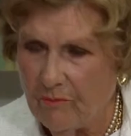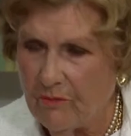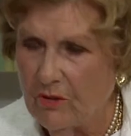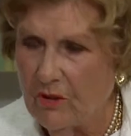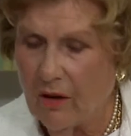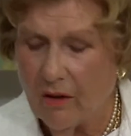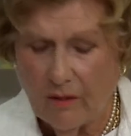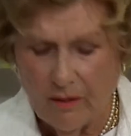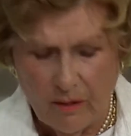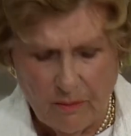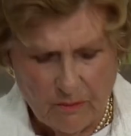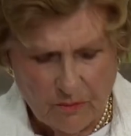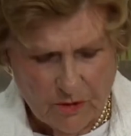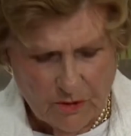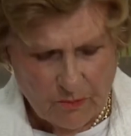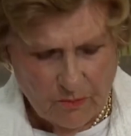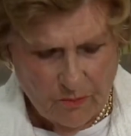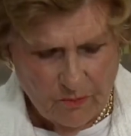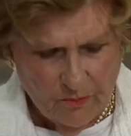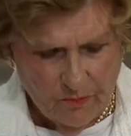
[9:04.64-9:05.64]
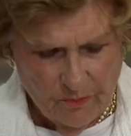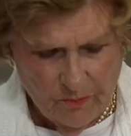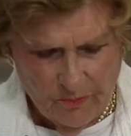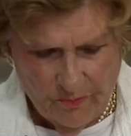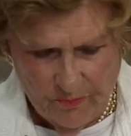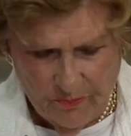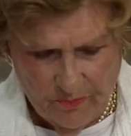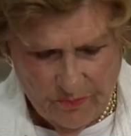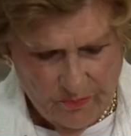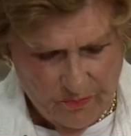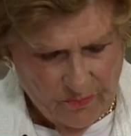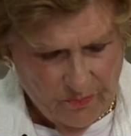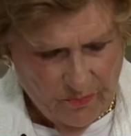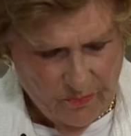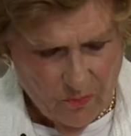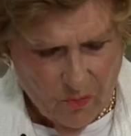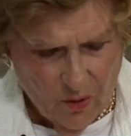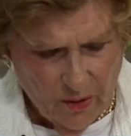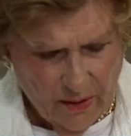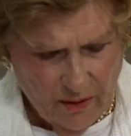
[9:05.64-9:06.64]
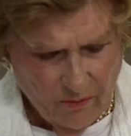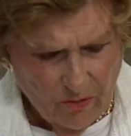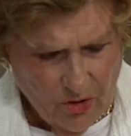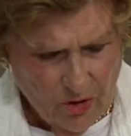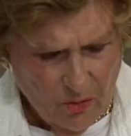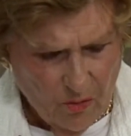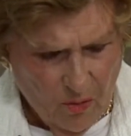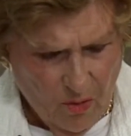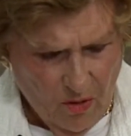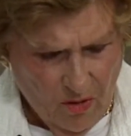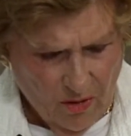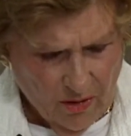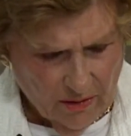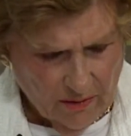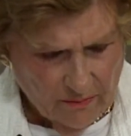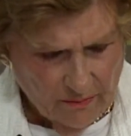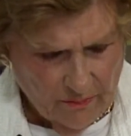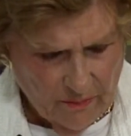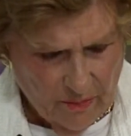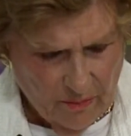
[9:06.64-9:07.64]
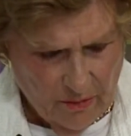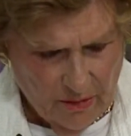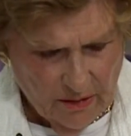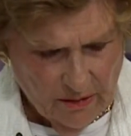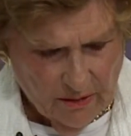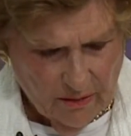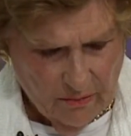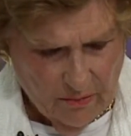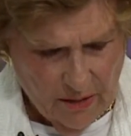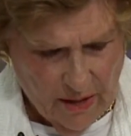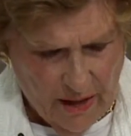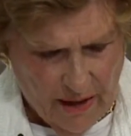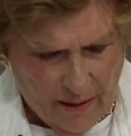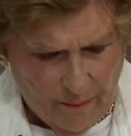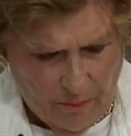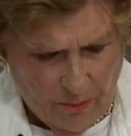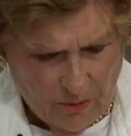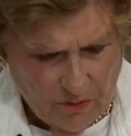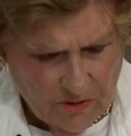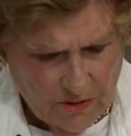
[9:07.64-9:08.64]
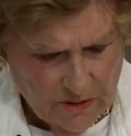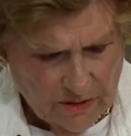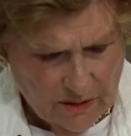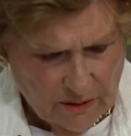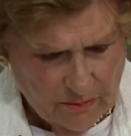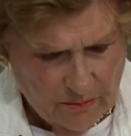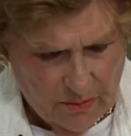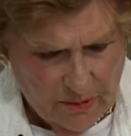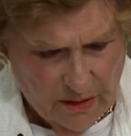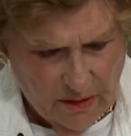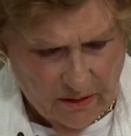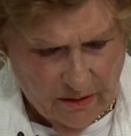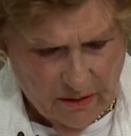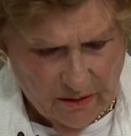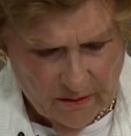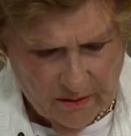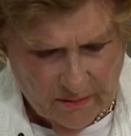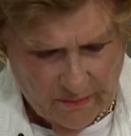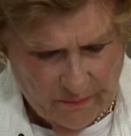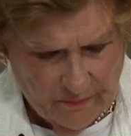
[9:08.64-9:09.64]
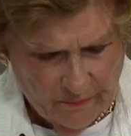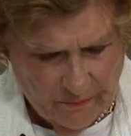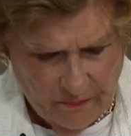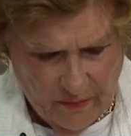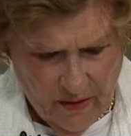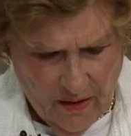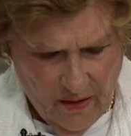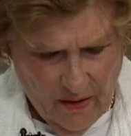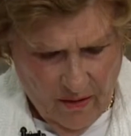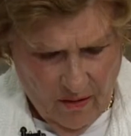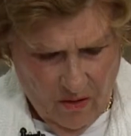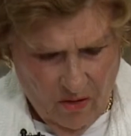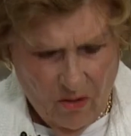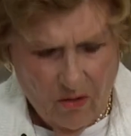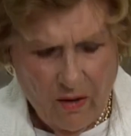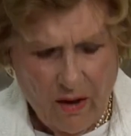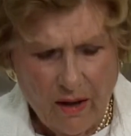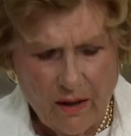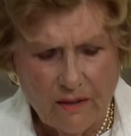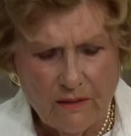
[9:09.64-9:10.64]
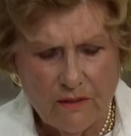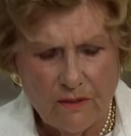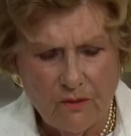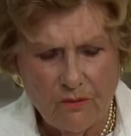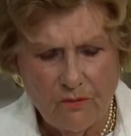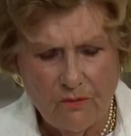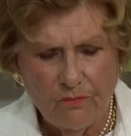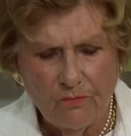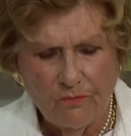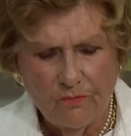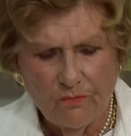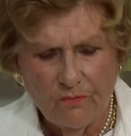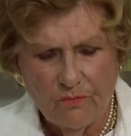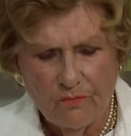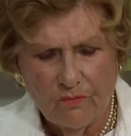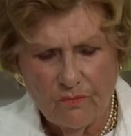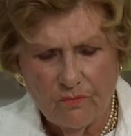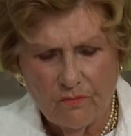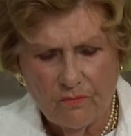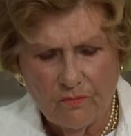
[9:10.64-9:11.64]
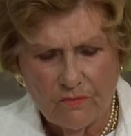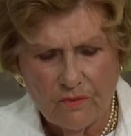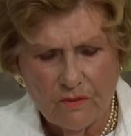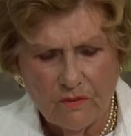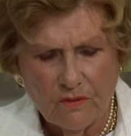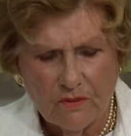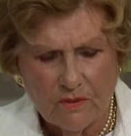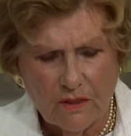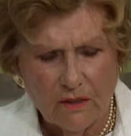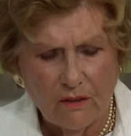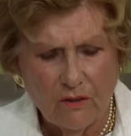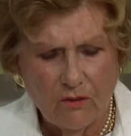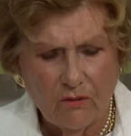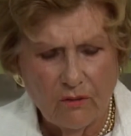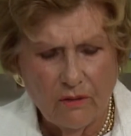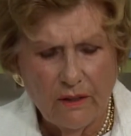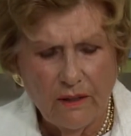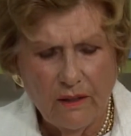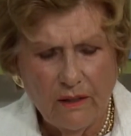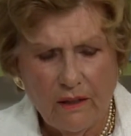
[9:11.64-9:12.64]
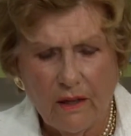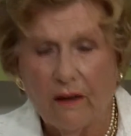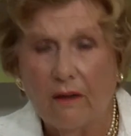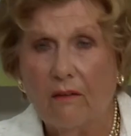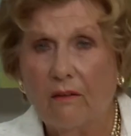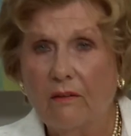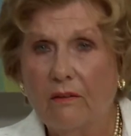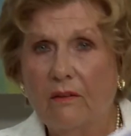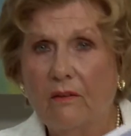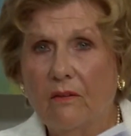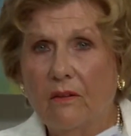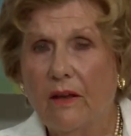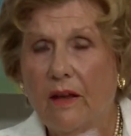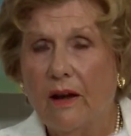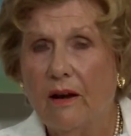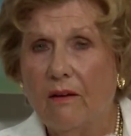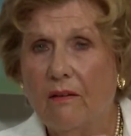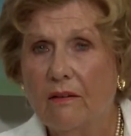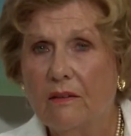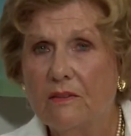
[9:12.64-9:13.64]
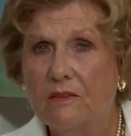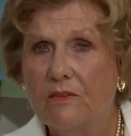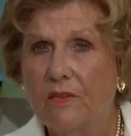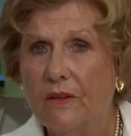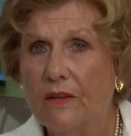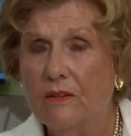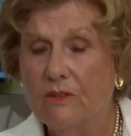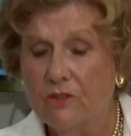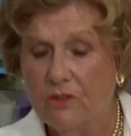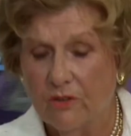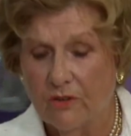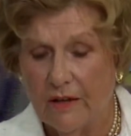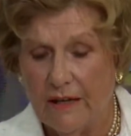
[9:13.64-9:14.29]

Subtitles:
cut up some whatever you want. I mean, it can be apples, it can be all kinds of celery, little carrots, things that are